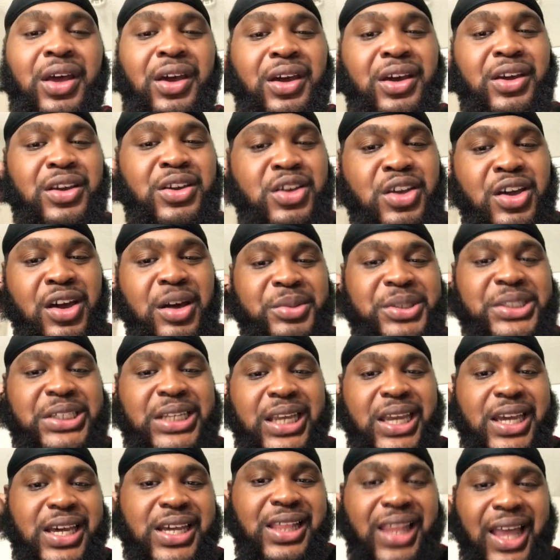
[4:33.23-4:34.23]
You know what I'm
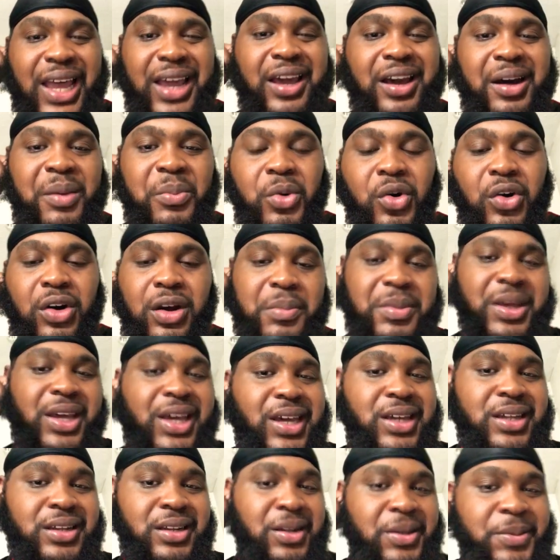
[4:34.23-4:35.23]
saying? Like, come on,
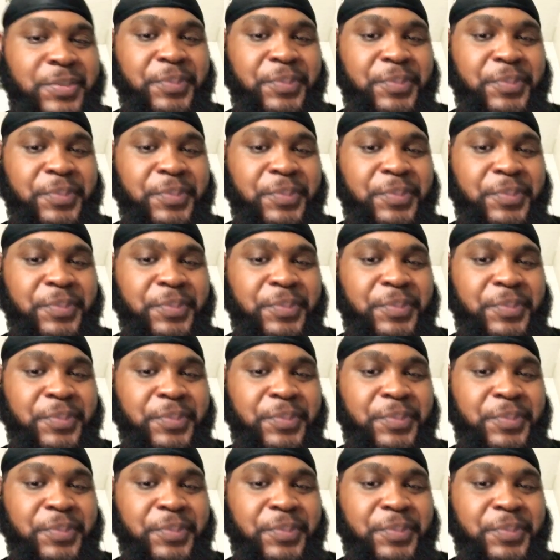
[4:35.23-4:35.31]
man.